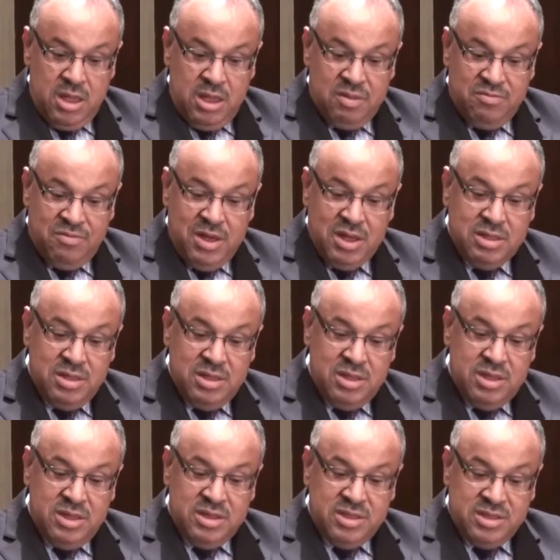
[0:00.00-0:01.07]
In fact,
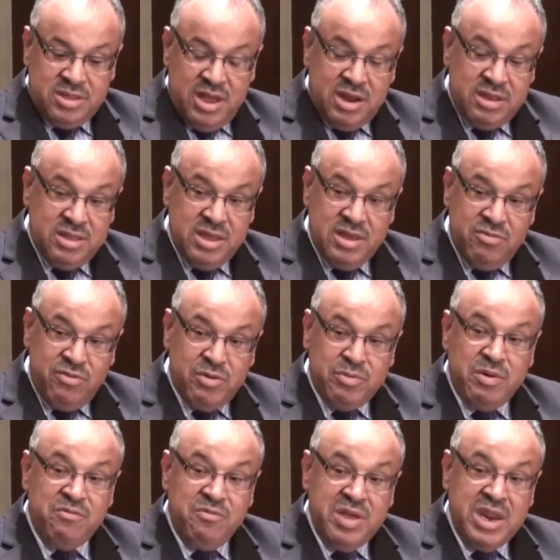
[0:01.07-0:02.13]
starting from
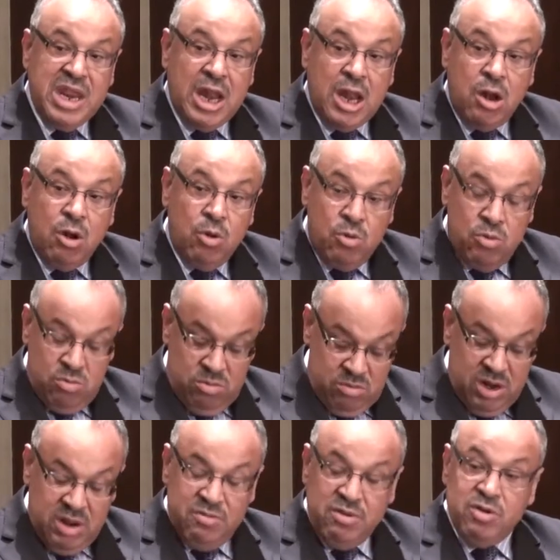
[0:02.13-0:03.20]
a very low
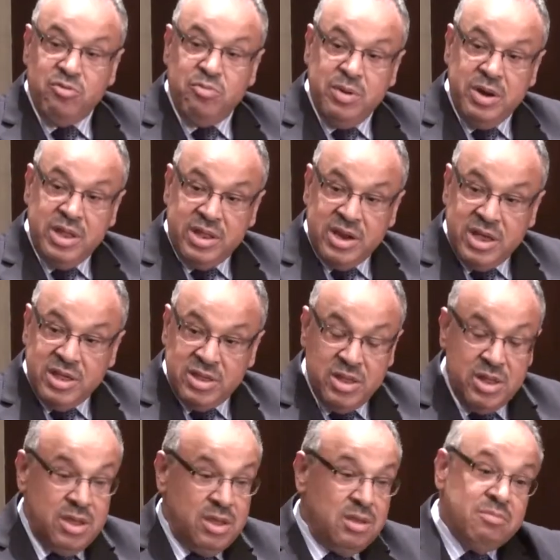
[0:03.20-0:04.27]
level of penetration,
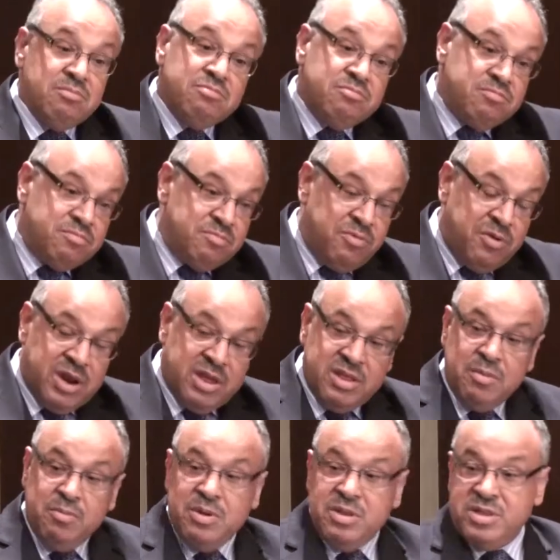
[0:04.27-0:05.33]
for
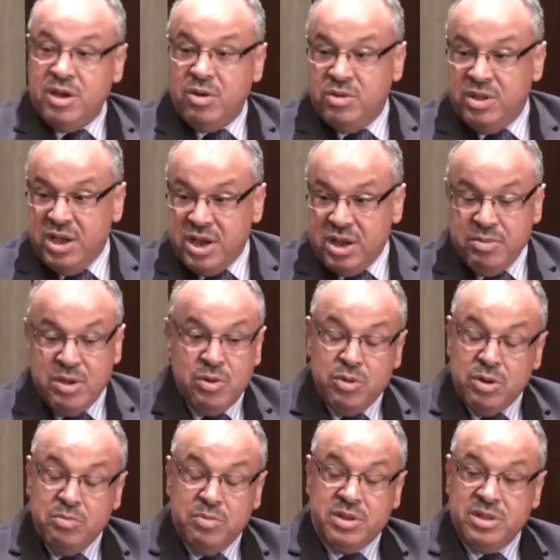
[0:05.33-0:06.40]
example, Saudi Arabia
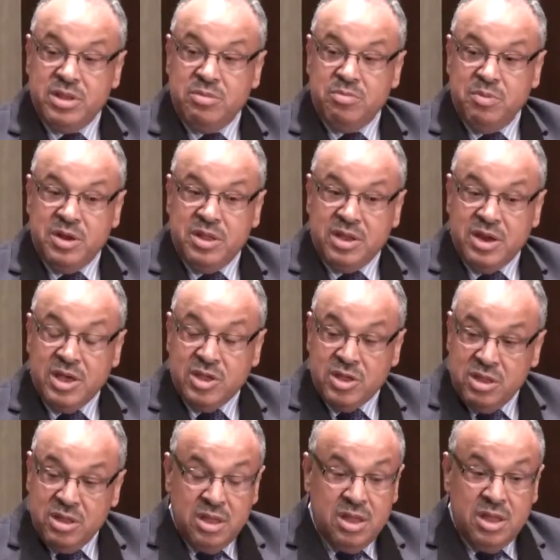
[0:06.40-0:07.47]
1%
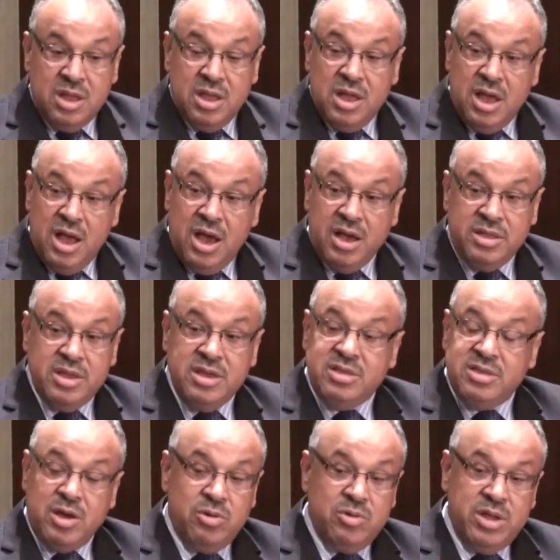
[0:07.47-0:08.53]
penetration, I think
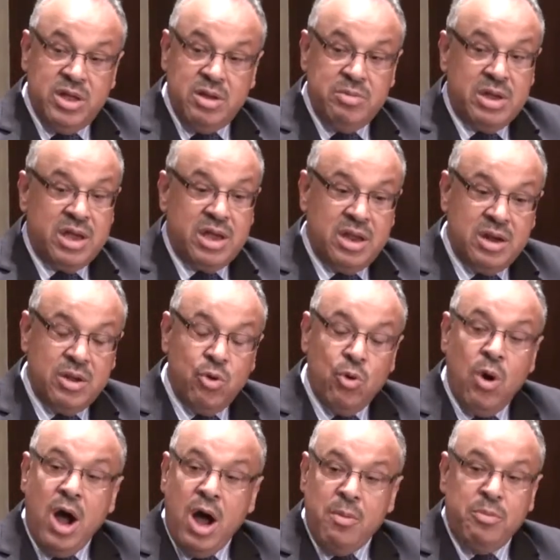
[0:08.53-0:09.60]
Saudi Arabia can
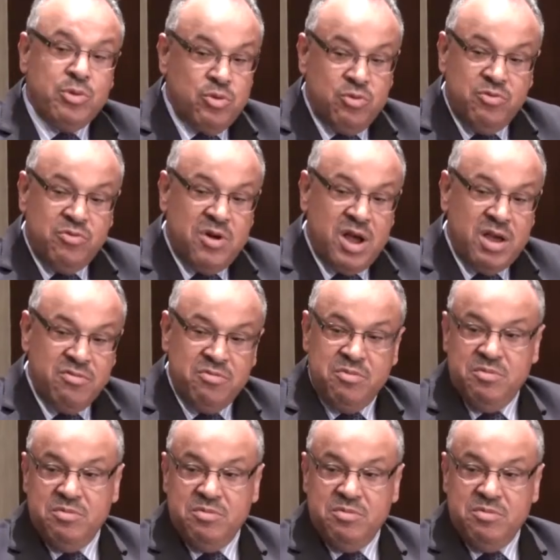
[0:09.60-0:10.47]
go up to 5